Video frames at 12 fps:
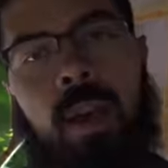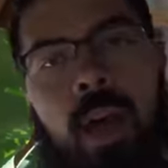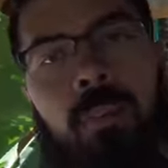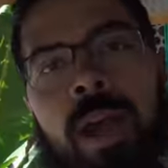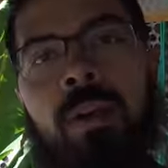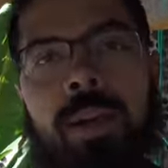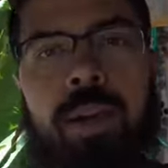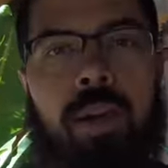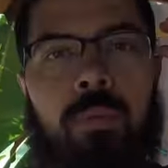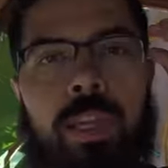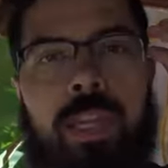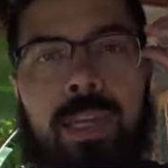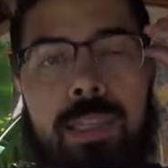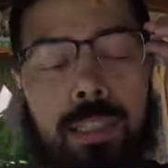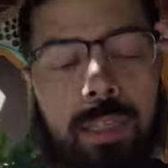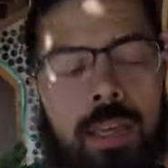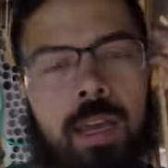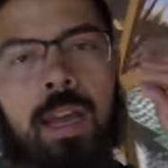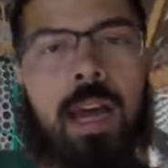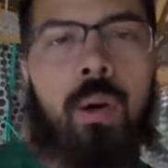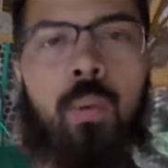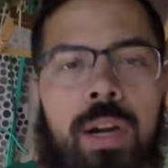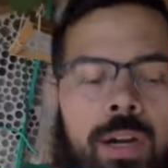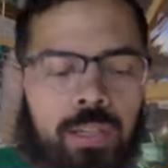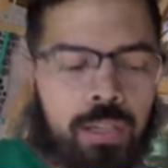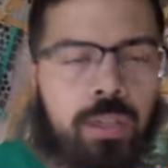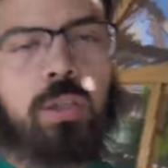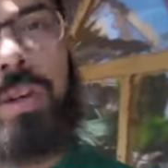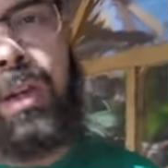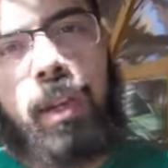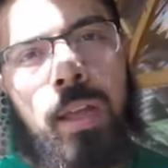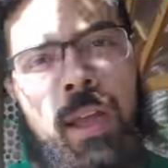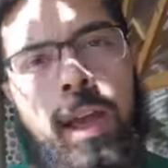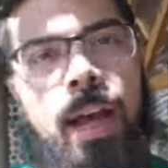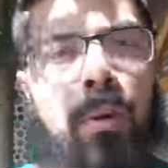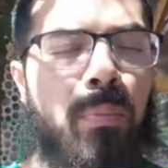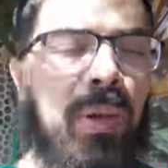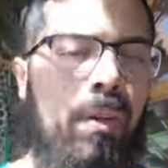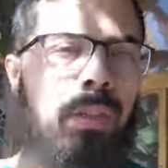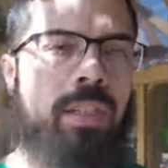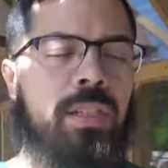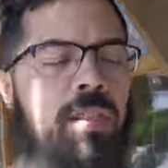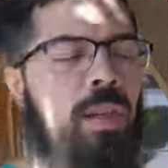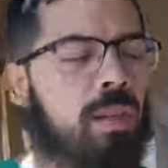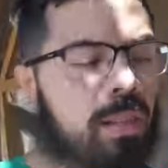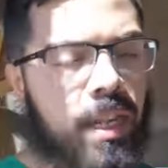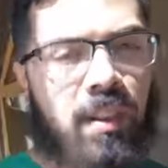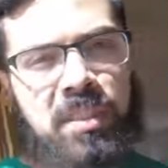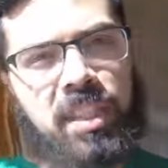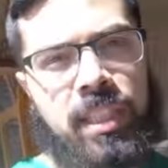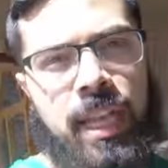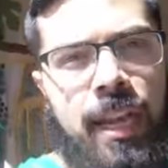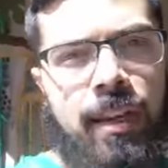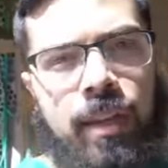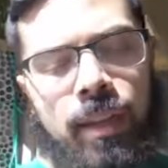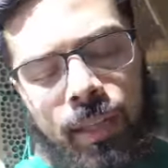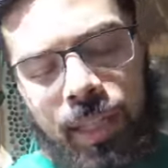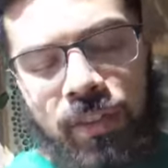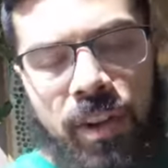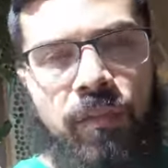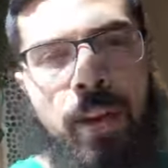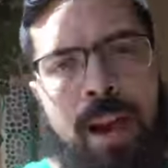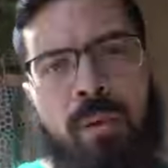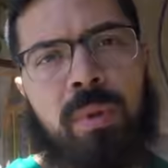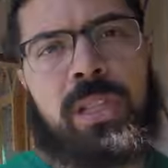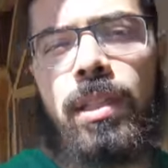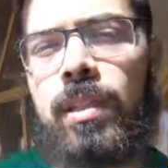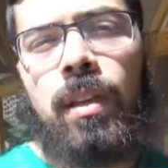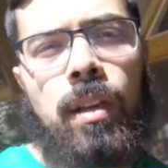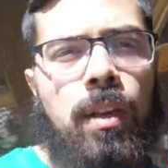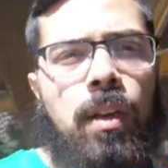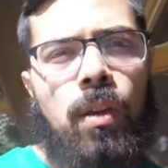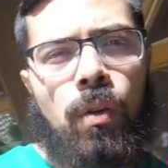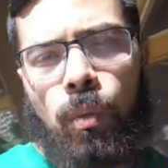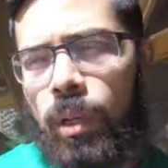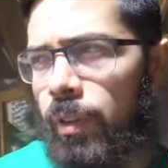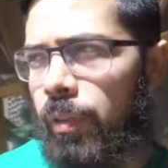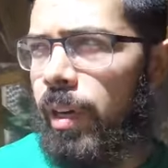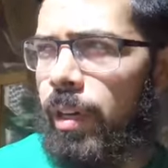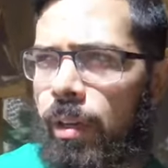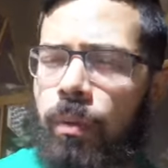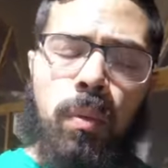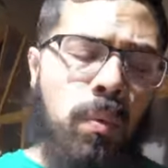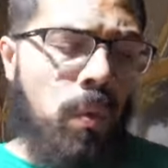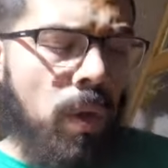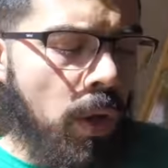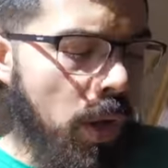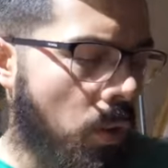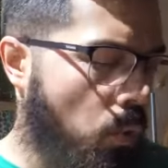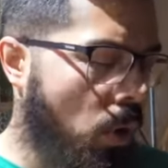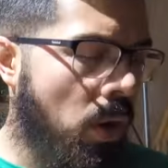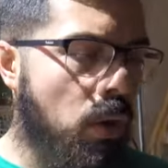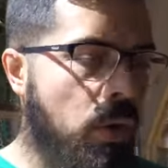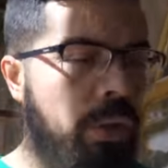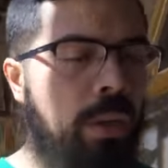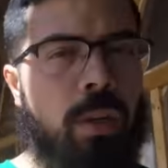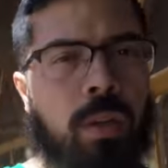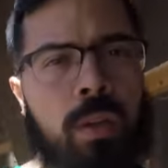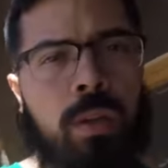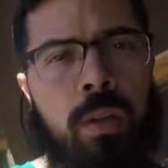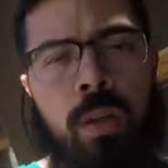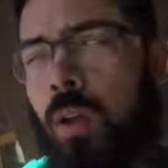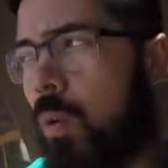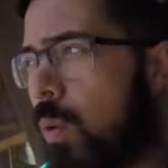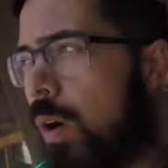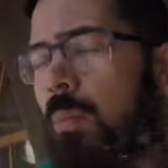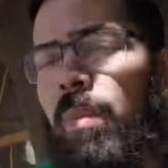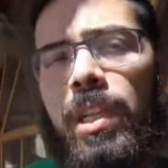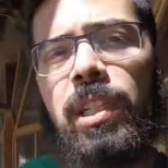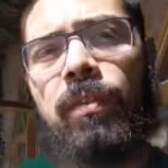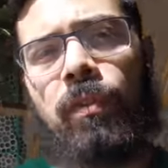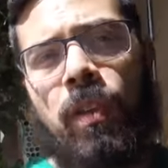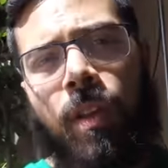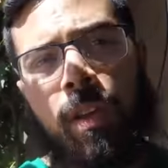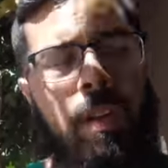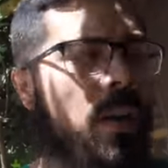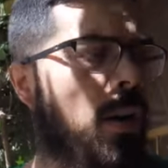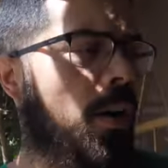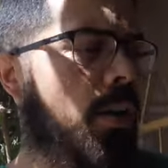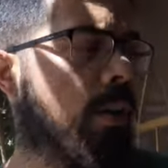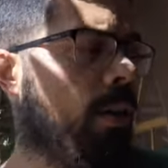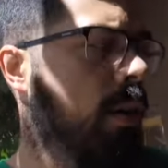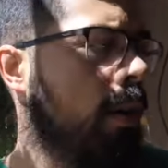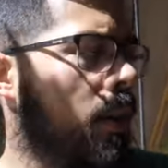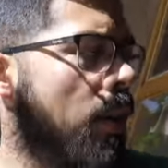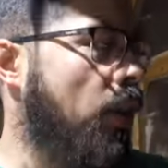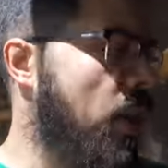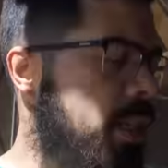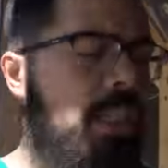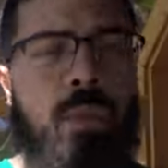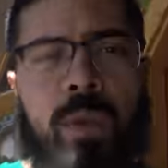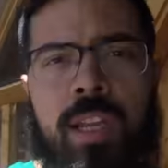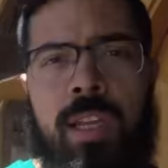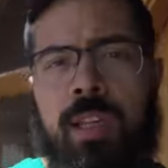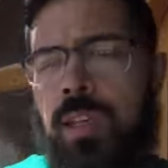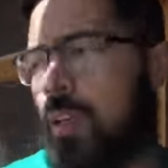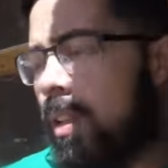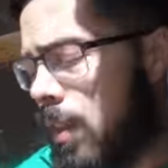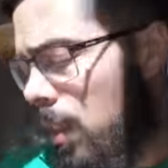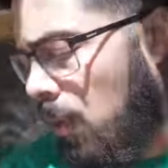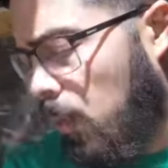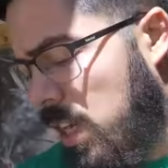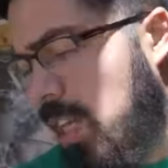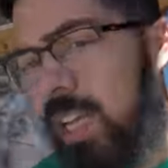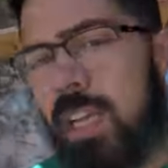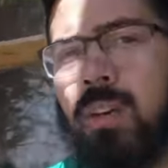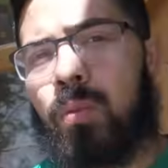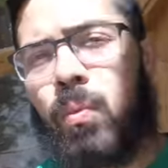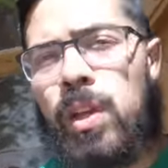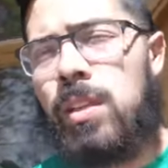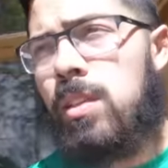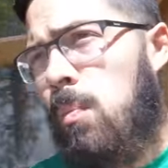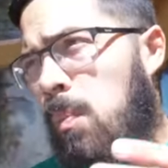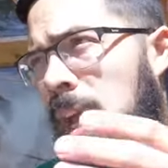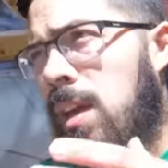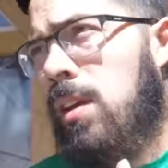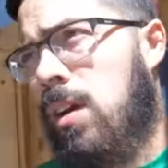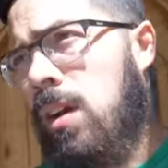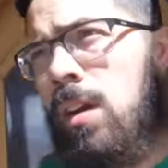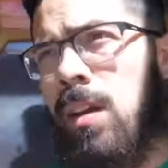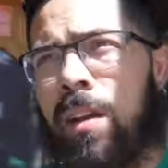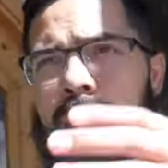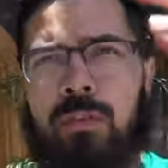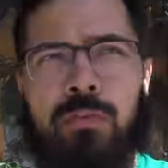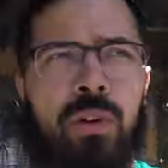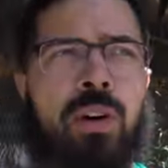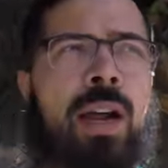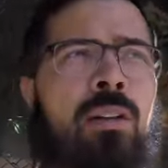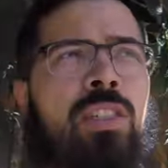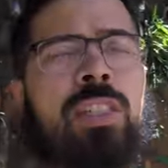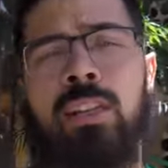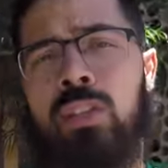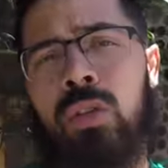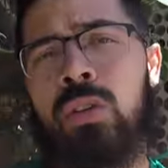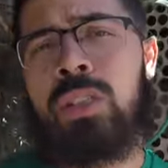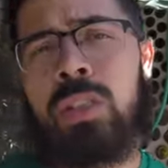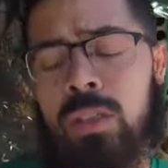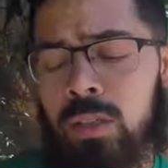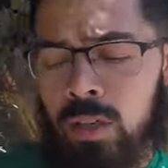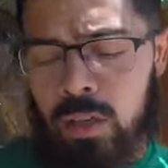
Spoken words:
I'm out here because I wanted to learn how to build these self-sustained living environments. We're living in a world where much of our things that we need, we depend on for outside sources.